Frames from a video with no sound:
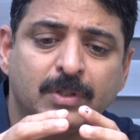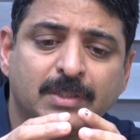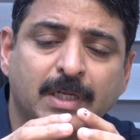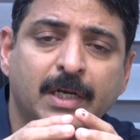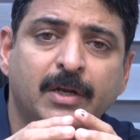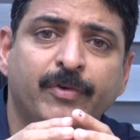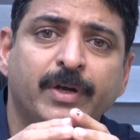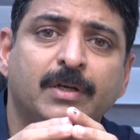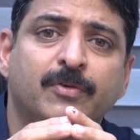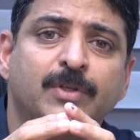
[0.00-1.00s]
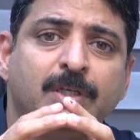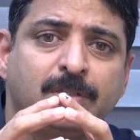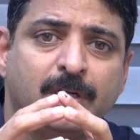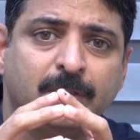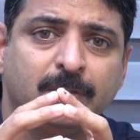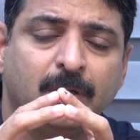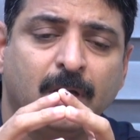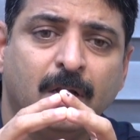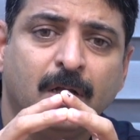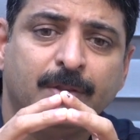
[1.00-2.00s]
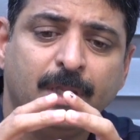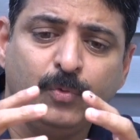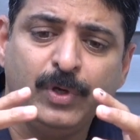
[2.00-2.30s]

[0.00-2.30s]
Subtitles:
side effect of these drugs, then